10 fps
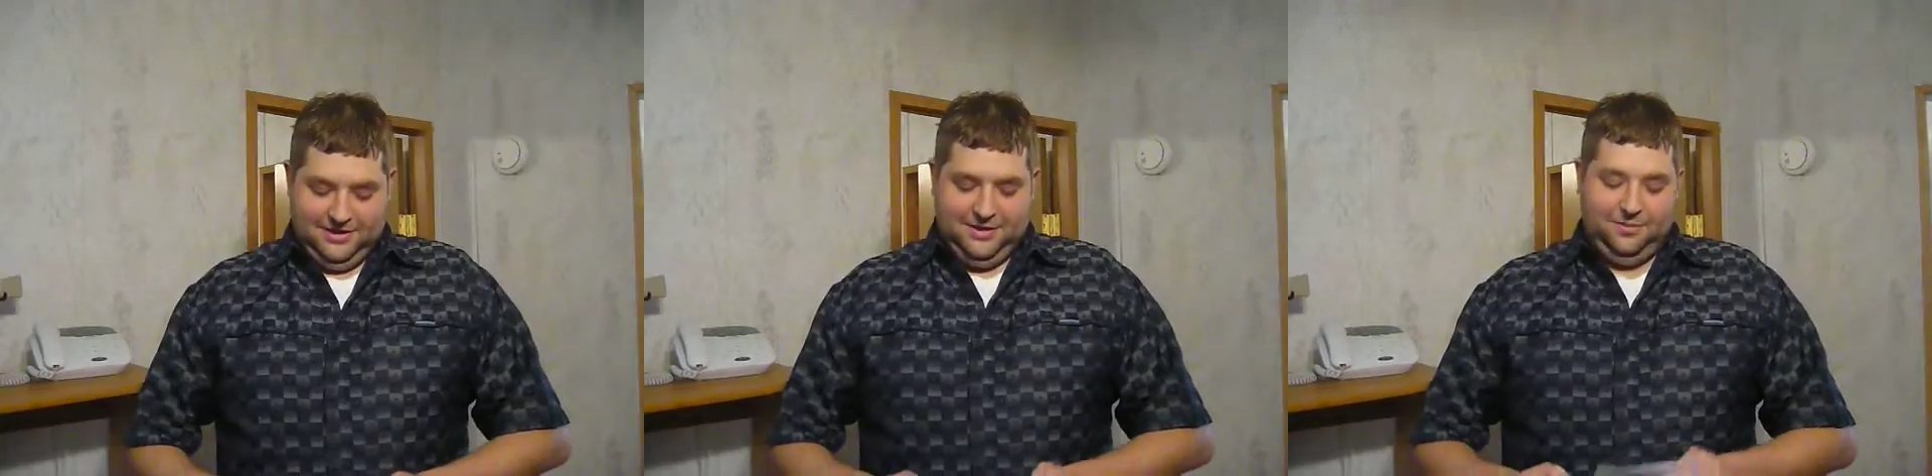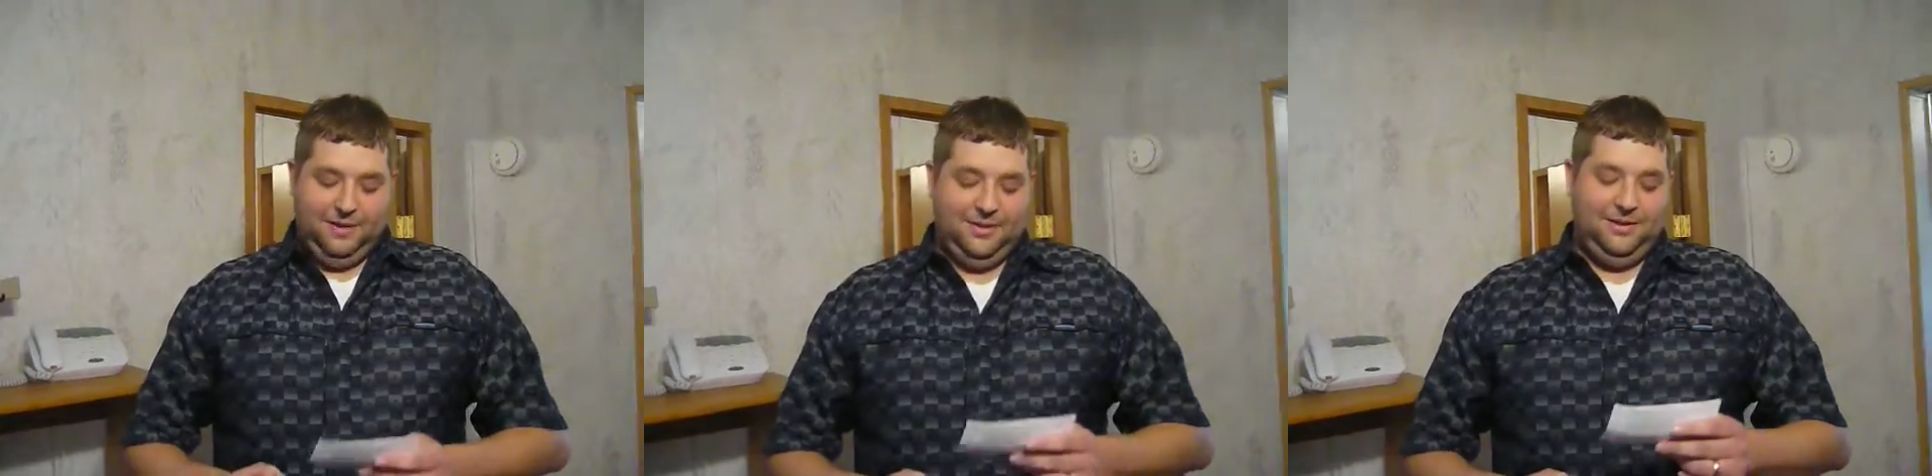
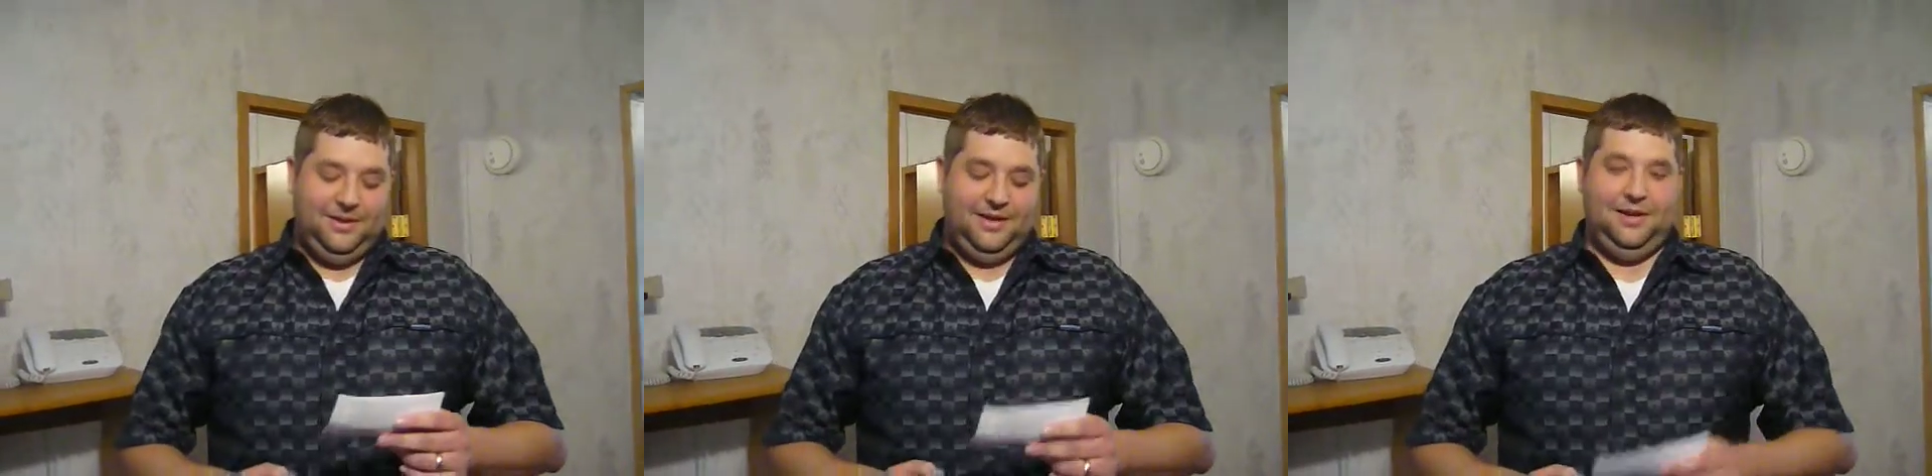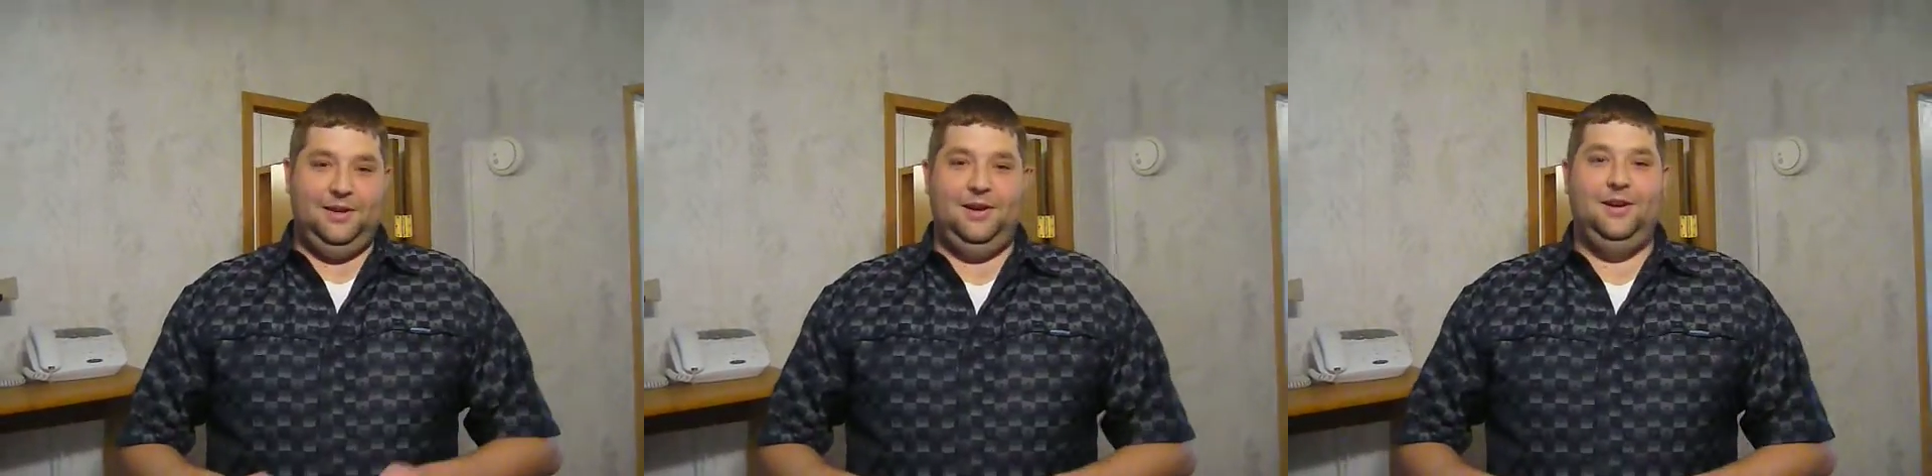your baby
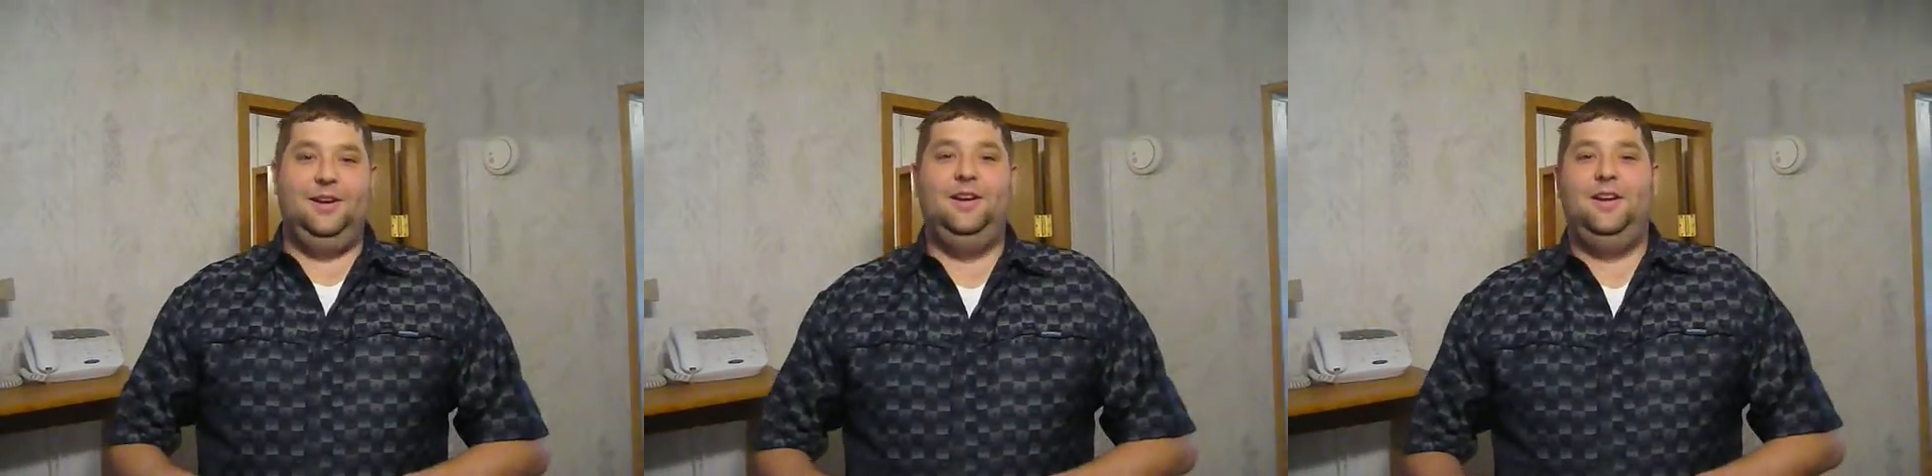laying there